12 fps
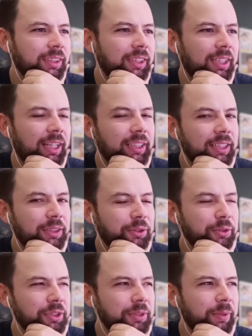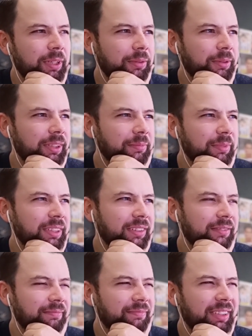I like sushi, by the way, but
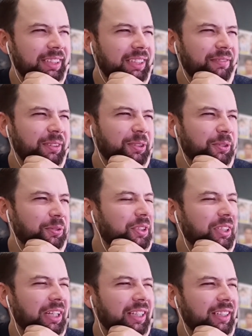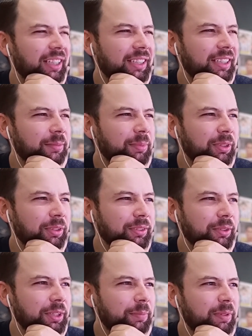even sushi, I like it because
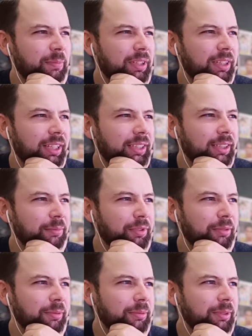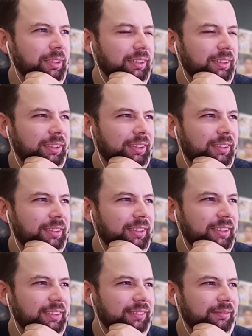other people like it, probably. You know,
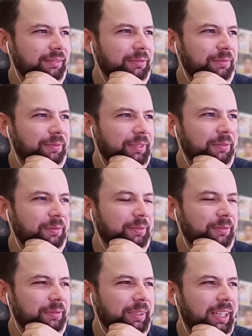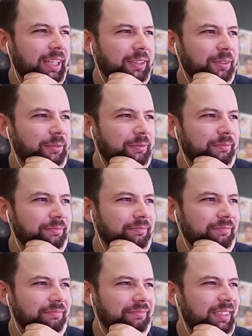if I had
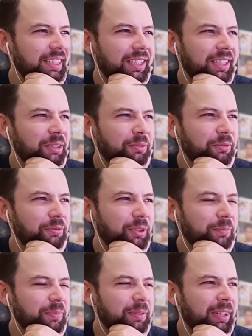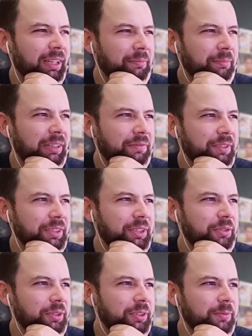to... It would not be my first
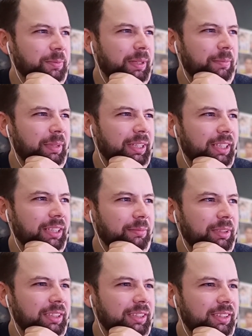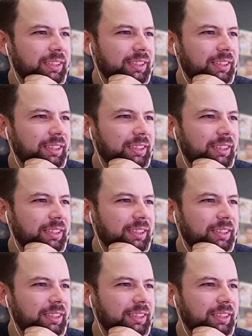choice by any means, you know.